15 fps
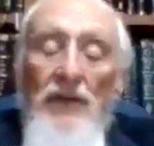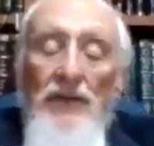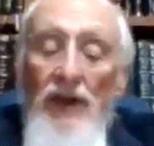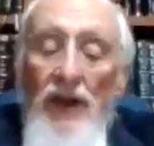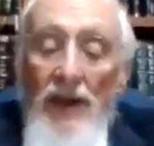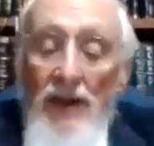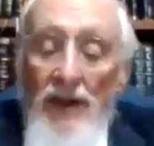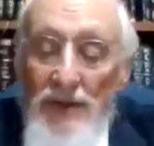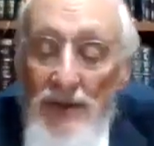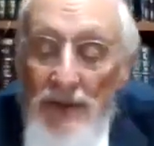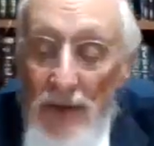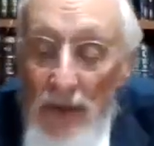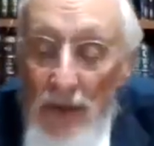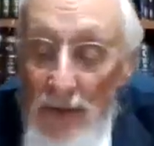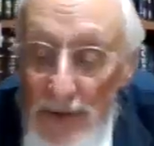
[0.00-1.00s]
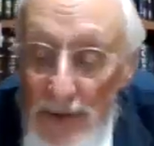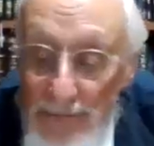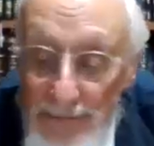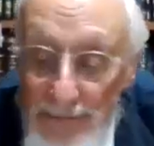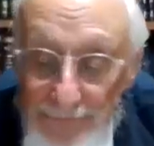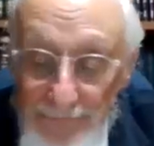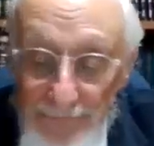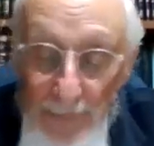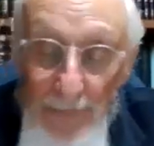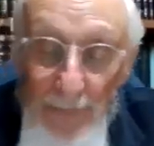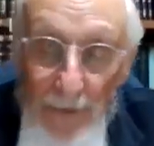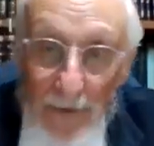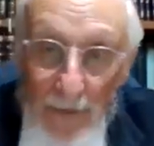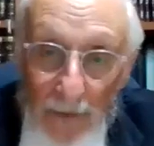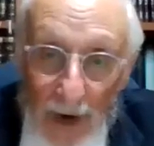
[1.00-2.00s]
of tchelis is no good.
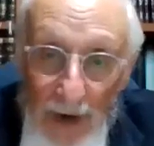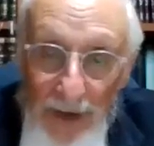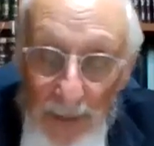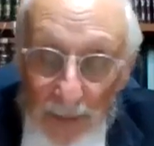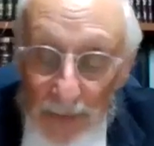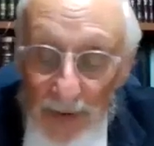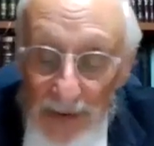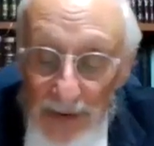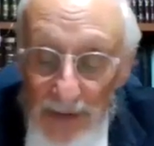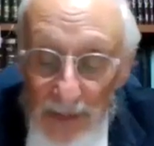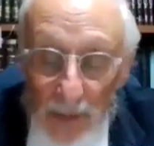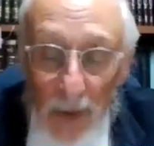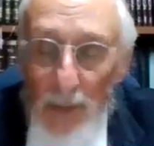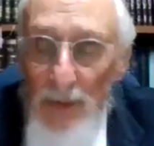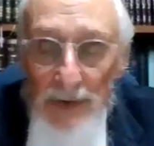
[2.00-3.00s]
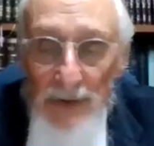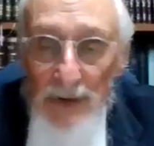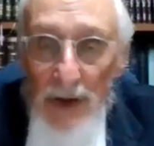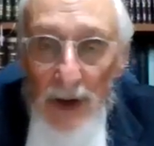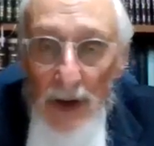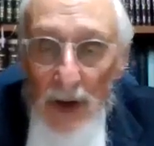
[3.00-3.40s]
Rashi brings this. What's